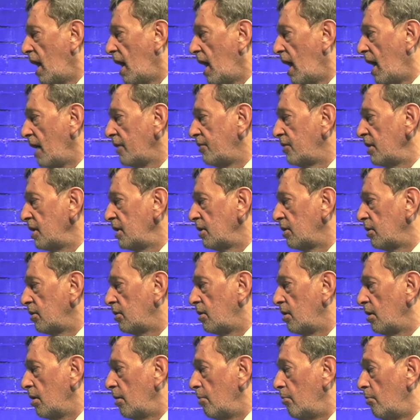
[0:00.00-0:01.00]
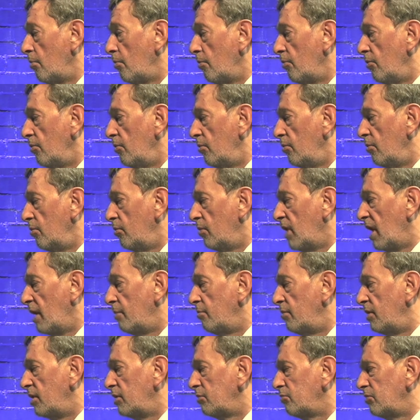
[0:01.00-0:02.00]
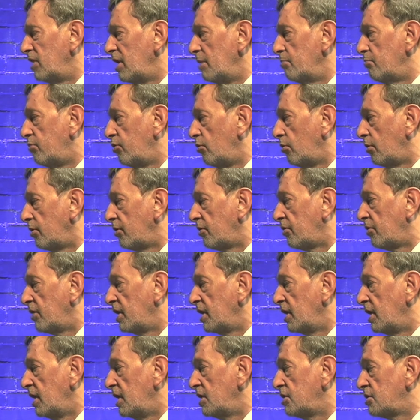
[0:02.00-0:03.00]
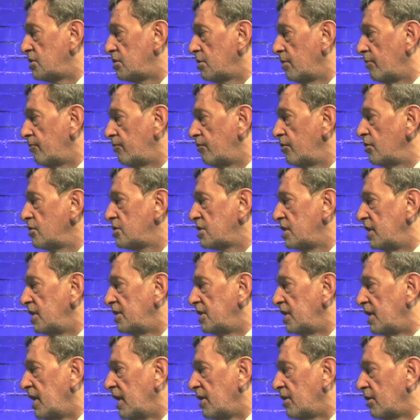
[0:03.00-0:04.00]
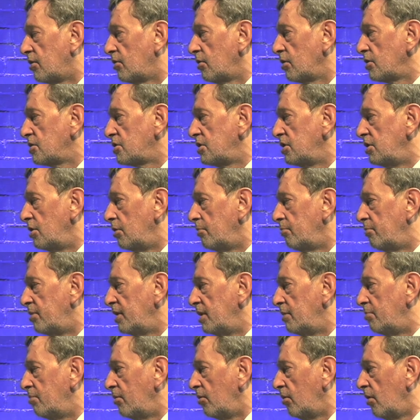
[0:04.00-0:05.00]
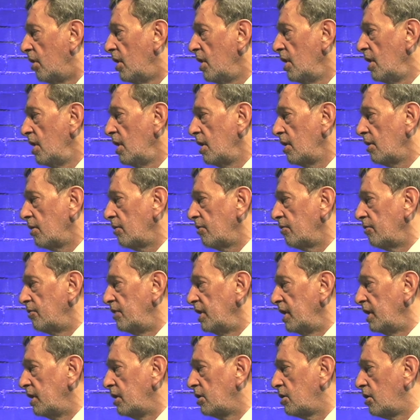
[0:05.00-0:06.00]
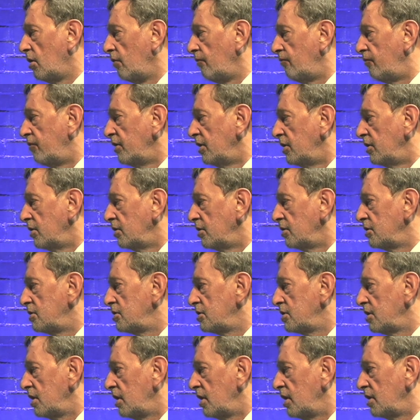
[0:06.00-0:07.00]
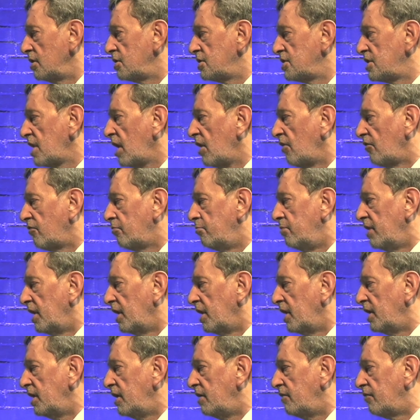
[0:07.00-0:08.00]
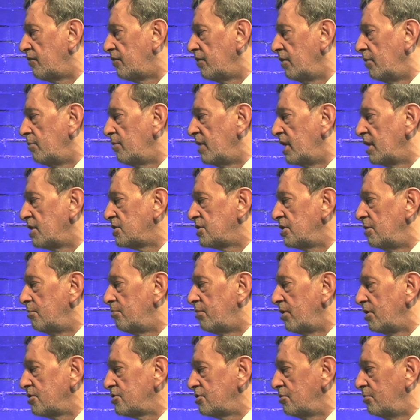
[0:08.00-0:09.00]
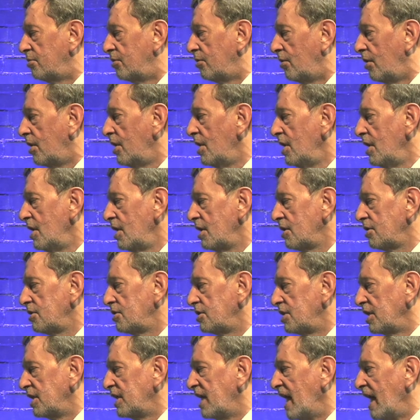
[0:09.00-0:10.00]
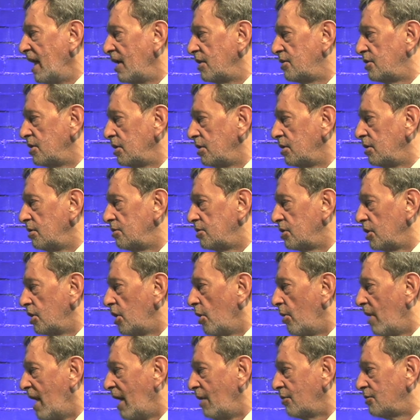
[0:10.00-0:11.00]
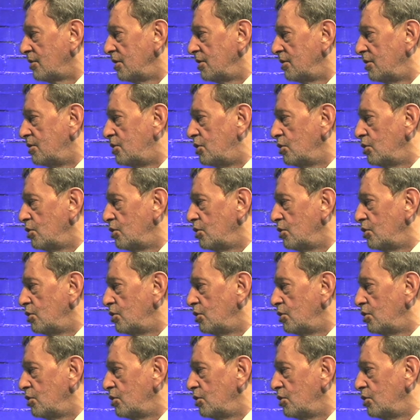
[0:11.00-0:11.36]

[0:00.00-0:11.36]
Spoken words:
I think the important thing is firstly to get across to young people the confidence and self-belief that makes it possible to get to go out and